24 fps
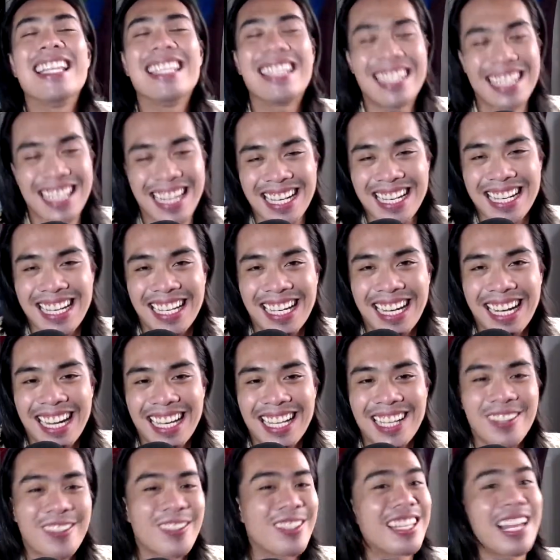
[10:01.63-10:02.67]
Syndicate,
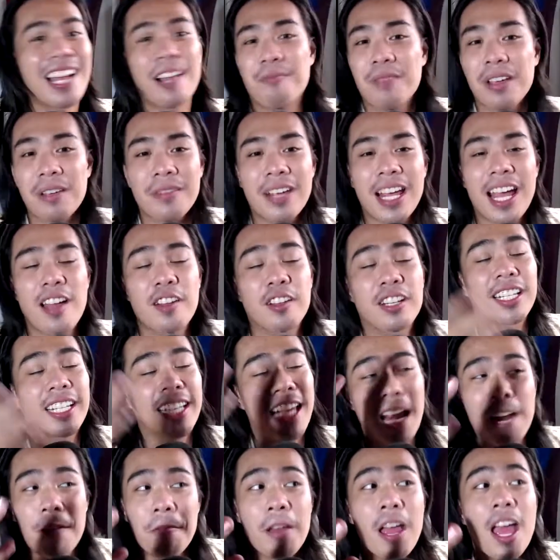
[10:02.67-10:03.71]
who's helping me out get